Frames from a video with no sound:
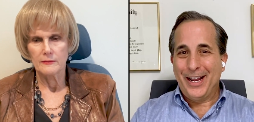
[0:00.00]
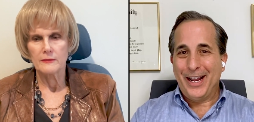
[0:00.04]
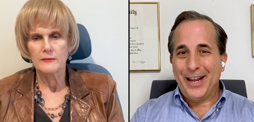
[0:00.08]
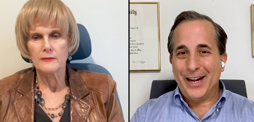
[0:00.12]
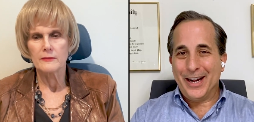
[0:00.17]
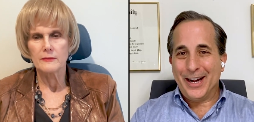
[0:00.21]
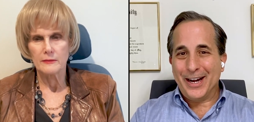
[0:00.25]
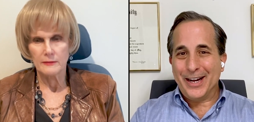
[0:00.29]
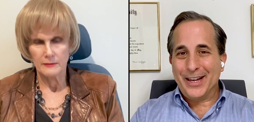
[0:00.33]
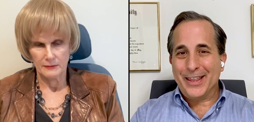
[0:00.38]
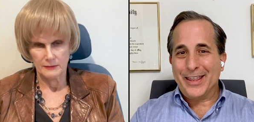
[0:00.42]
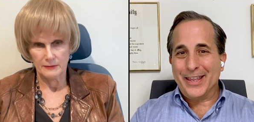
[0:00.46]
Speaker 1: And
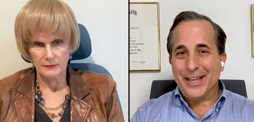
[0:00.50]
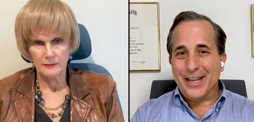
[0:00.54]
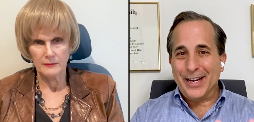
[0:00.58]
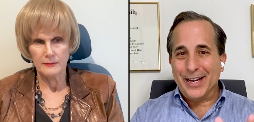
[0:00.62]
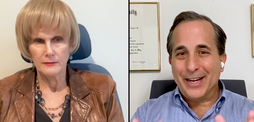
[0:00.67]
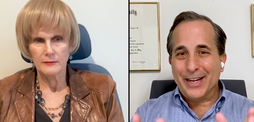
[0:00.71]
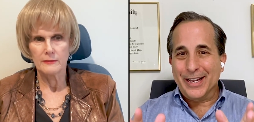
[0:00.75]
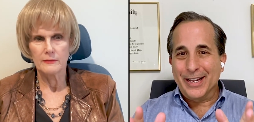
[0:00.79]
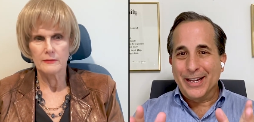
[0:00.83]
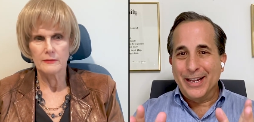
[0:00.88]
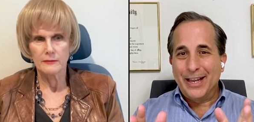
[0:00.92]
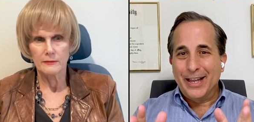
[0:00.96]
I
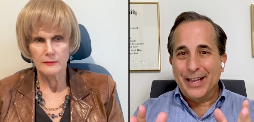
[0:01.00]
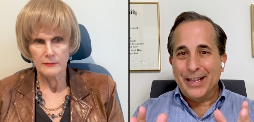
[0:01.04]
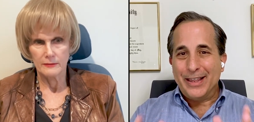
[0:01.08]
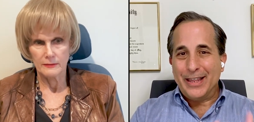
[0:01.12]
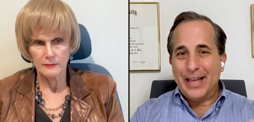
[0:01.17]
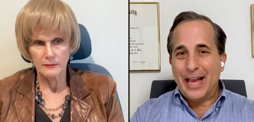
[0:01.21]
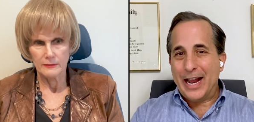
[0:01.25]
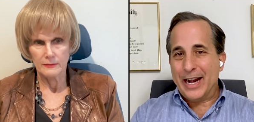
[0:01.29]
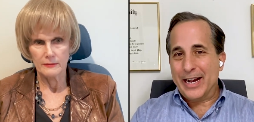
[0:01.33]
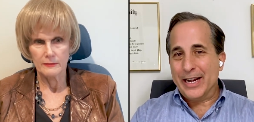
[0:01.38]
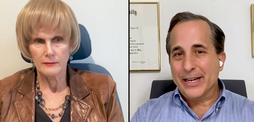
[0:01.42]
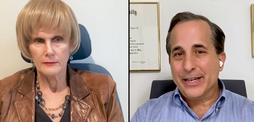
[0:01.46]
think
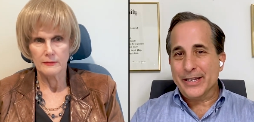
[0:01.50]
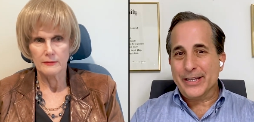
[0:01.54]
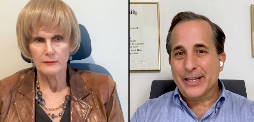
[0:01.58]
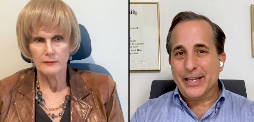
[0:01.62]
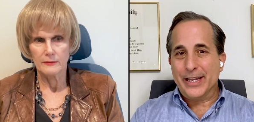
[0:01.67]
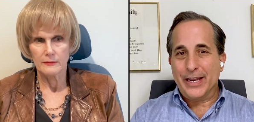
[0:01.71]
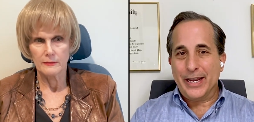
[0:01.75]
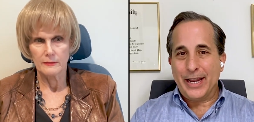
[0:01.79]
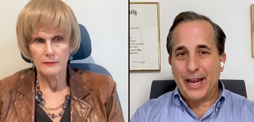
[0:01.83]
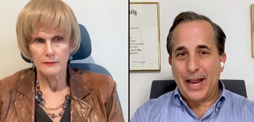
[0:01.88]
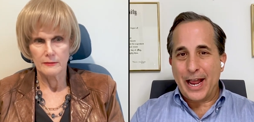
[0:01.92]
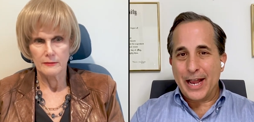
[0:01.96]
that is
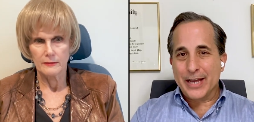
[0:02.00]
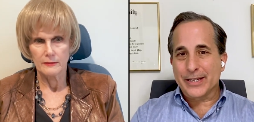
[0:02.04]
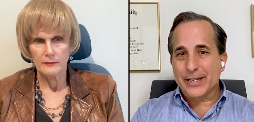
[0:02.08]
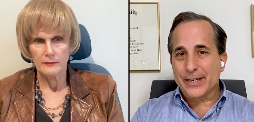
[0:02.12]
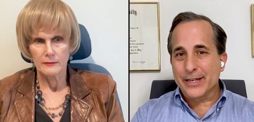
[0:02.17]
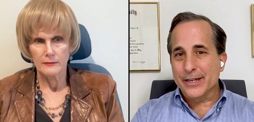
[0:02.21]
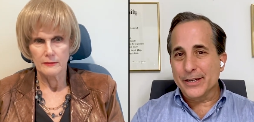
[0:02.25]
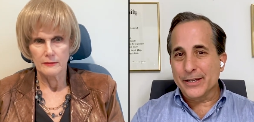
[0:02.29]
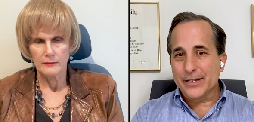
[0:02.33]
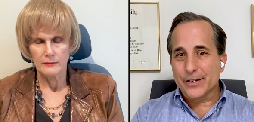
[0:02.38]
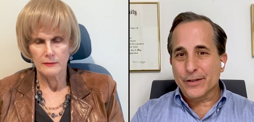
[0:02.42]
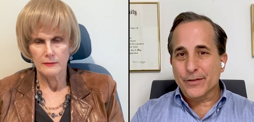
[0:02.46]
the
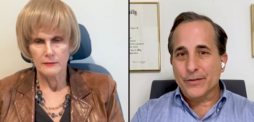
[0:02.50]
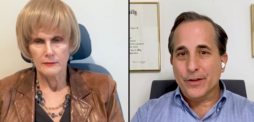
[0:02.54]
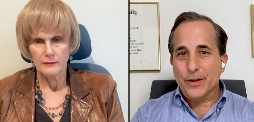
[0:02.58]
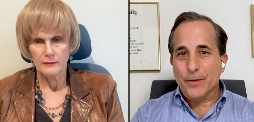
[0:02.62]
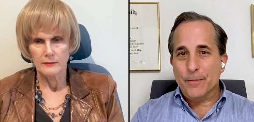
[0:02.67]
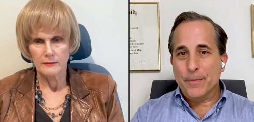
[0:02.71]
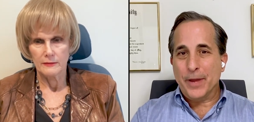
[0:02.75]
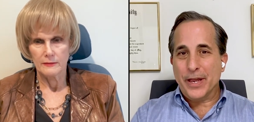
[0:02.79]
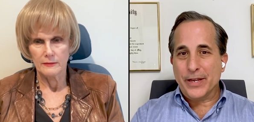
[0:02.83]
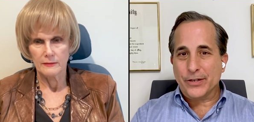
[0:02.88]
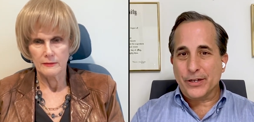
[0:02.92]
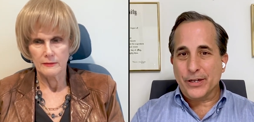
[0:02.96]
essence of the
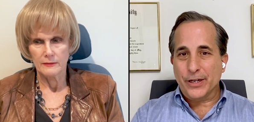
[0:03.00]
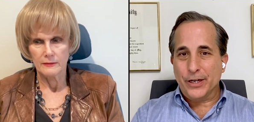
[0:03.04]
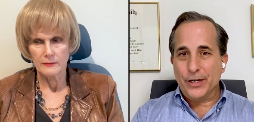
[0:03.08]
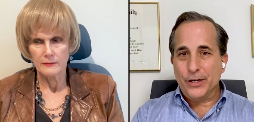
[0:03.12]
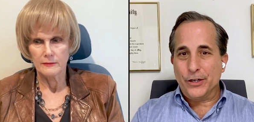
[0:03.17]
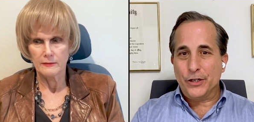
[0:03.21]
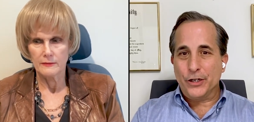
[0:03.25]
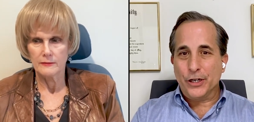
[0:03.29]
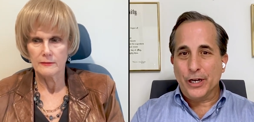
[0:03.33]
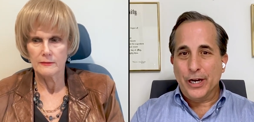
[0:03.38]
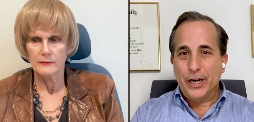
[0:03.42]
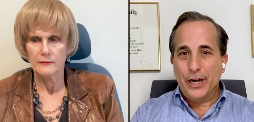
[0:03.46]

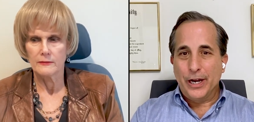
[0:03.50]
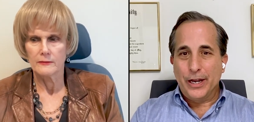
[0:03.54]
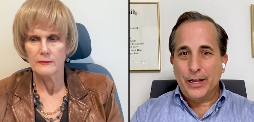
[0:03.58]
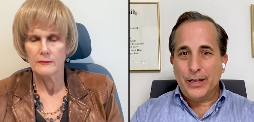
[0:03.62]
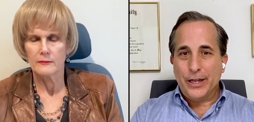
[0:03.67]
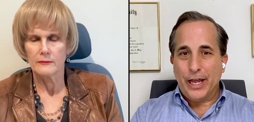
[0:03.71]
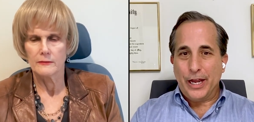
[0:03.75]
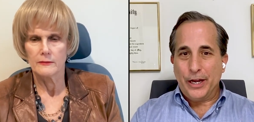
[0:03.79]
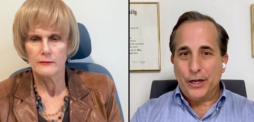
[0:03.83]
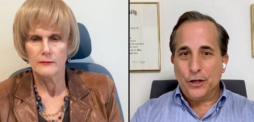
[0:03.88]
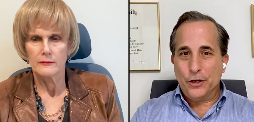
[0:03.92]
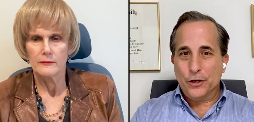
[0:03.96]
message
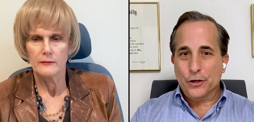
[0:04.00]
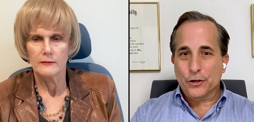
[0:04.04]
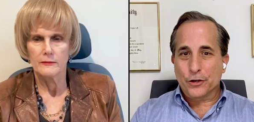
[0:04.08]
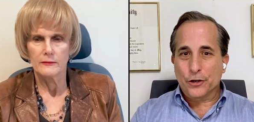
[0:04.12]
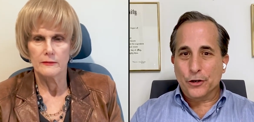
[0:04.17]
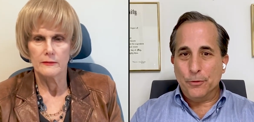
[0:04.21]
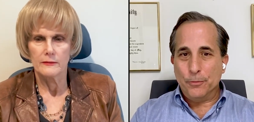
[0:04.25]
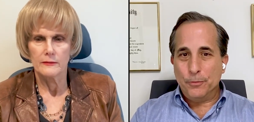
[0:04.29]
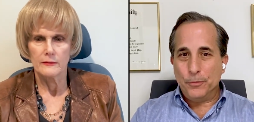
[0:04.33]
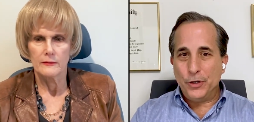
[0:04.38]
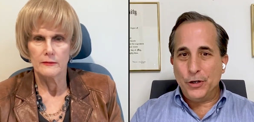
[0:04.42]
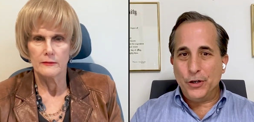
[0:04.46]
that you're
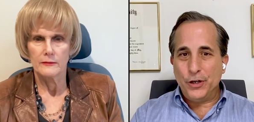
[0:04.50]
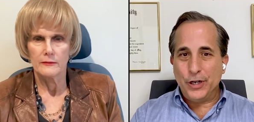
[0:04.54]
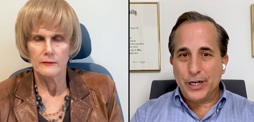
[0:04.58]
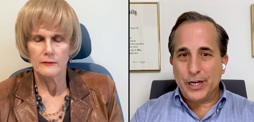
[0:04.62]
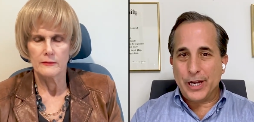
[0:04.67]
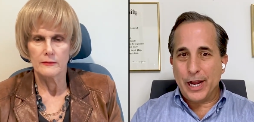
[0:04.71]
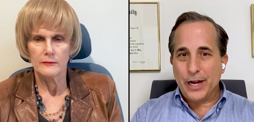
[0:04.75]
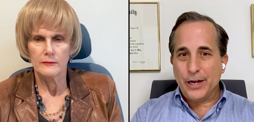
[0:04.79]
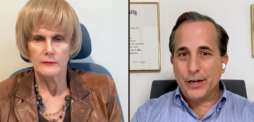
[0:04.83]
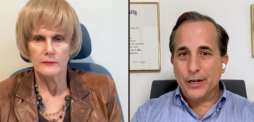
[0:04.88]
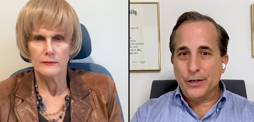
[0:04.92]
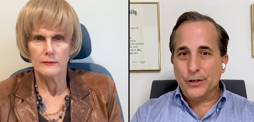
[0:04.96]

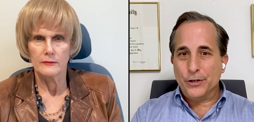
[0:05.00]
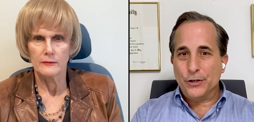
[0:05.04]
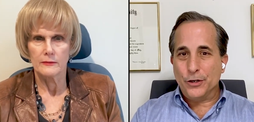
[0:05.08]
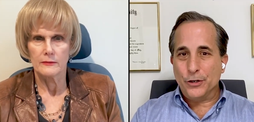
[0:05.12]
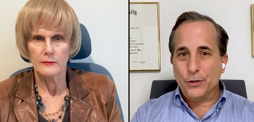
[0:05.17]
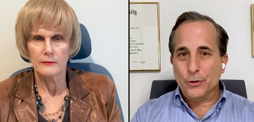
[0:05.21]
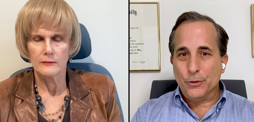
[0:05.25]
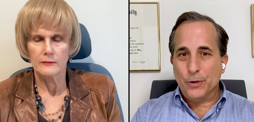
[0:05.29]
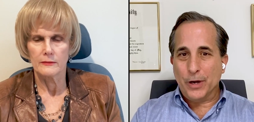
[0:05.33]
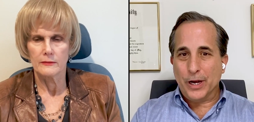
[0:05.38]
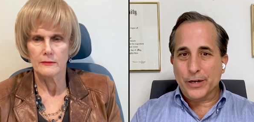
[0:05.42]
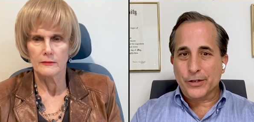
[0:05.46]
communicating
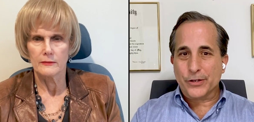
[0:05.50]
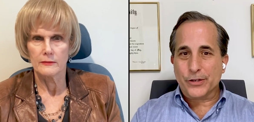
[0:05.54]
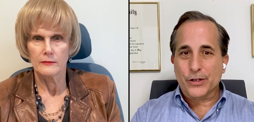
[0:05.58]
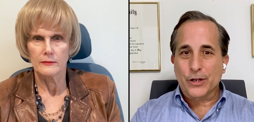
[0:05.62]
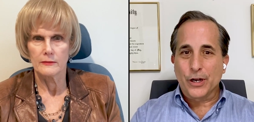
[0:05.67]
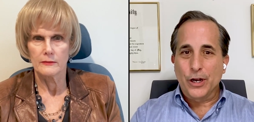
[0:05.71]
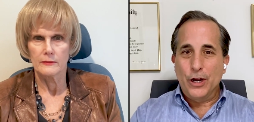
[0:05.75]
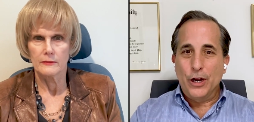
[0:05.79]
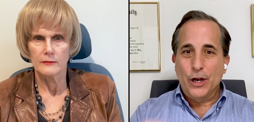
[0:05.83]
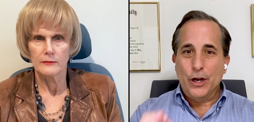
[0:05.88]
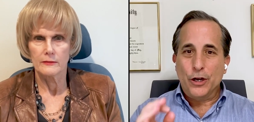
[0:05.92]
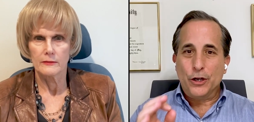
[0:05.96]
to
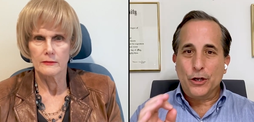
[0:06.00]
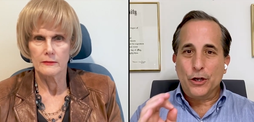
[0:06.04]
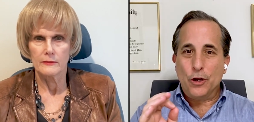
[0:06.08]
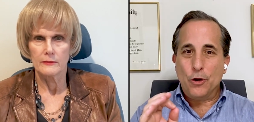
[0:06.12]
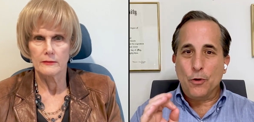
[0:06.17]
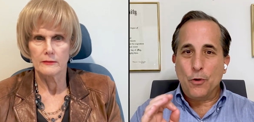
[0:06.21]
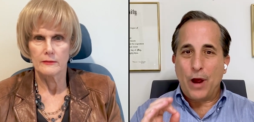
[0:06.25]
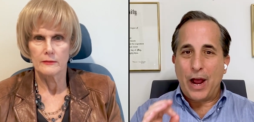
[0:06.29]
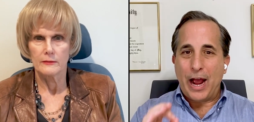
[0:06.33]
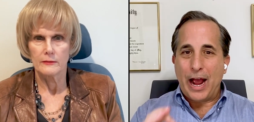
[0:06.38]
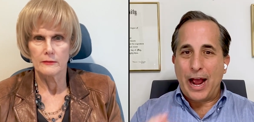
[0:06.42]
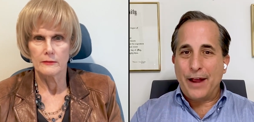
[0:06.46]
us.
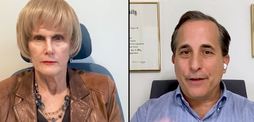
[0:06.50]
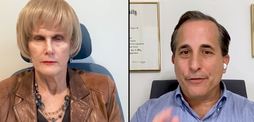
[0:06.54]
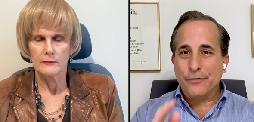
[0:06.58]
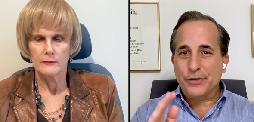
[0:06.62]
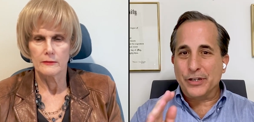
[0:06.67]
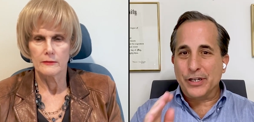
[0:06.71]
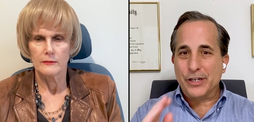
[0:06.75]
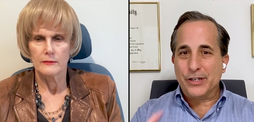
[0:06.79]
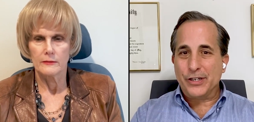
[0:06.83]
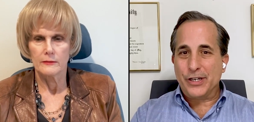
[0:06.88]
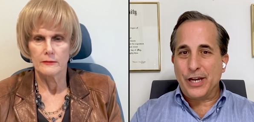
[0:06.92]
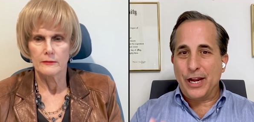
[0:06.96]
You have
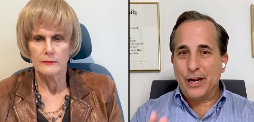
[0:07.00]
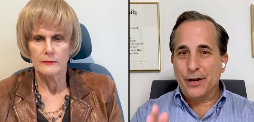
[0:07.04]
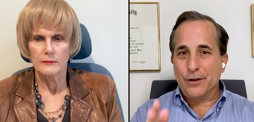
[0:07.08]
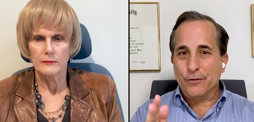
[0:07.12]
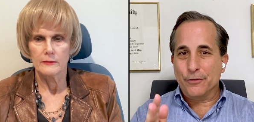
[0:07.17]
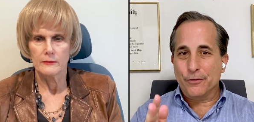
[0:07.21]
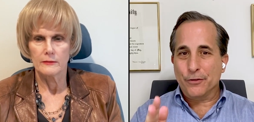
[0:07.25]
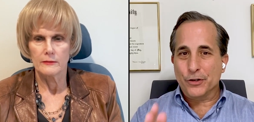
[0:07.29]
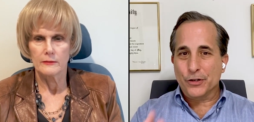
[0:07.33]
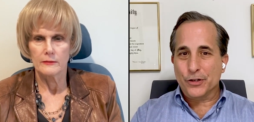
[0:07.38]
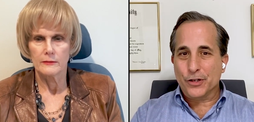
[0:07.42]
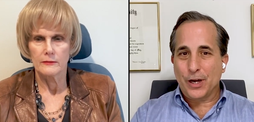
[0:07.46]
to stand
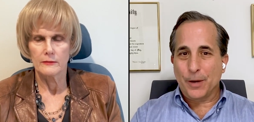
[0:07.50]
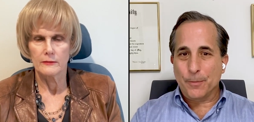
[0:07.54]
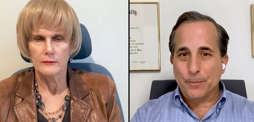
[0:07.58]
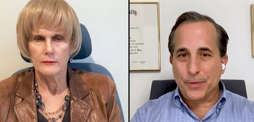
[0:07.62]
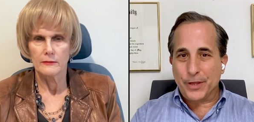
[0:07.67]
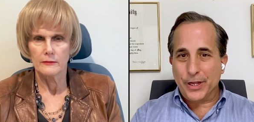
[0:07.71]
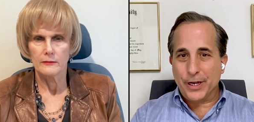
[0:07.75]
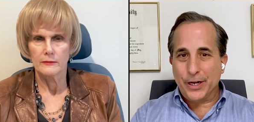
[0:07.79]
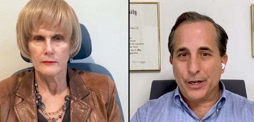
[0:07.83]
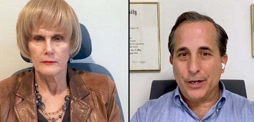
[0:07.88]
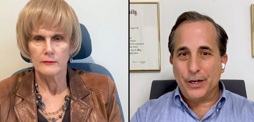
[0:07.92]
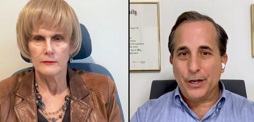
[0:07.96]
for
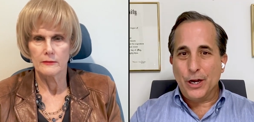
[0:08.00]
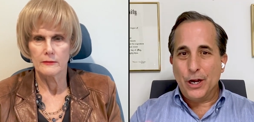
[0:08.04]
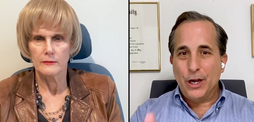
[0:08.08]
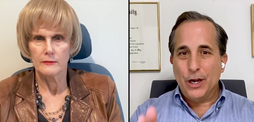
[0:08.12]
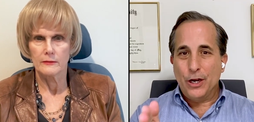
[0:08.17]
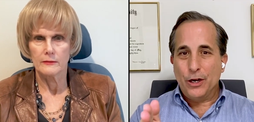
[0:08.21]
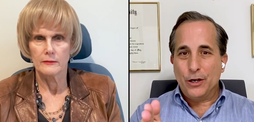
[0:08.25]
something.